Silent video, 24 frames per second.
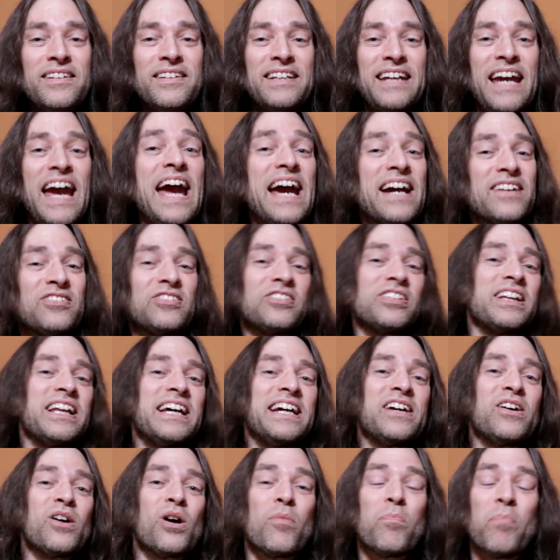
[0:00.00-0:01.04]

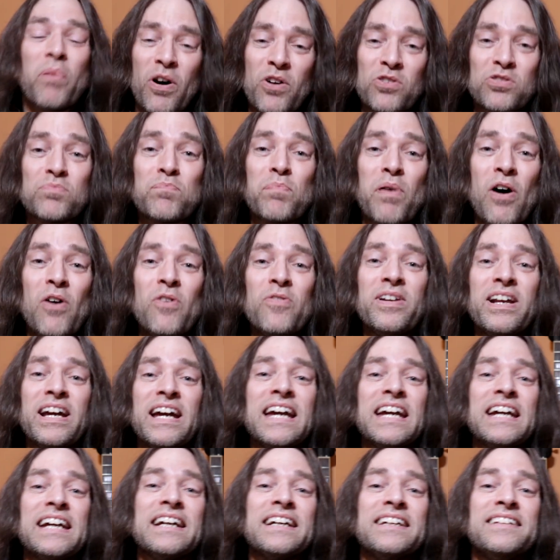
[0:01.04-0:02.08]
canceling or
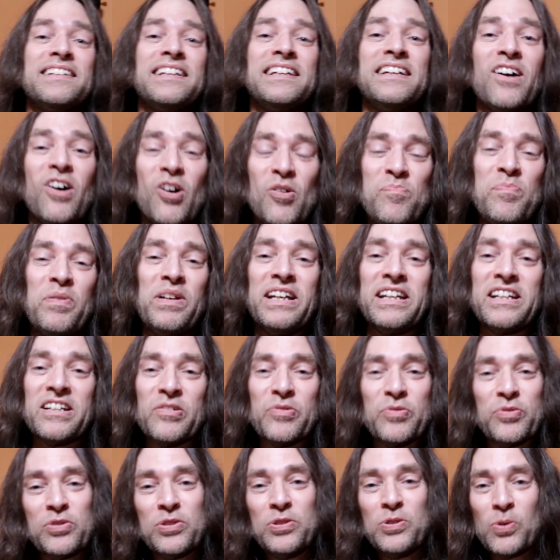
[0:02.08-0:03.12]
postponing the opening
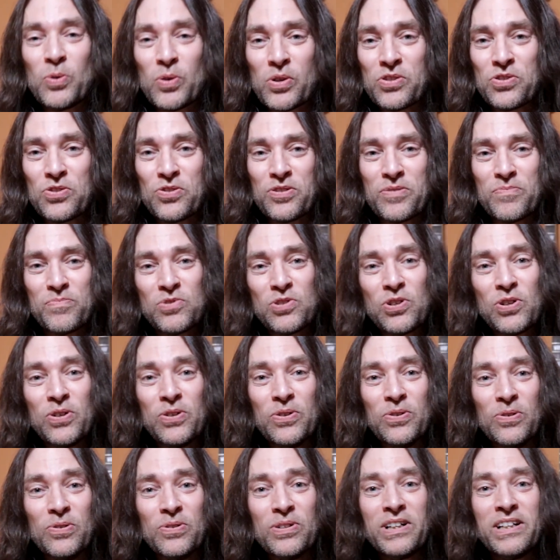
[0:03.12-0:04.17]
of Nord Stream
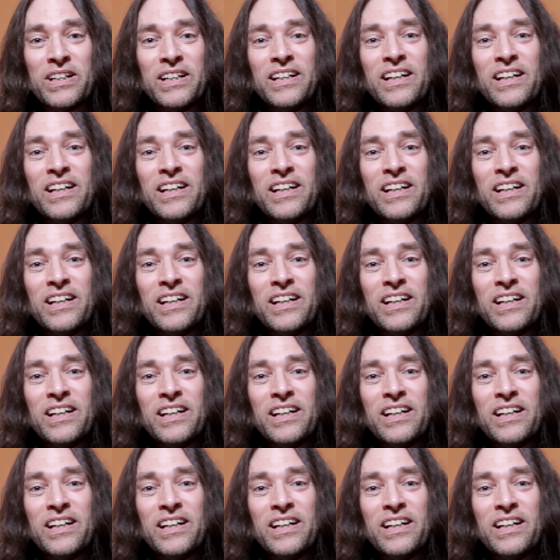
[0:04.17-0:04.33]
2.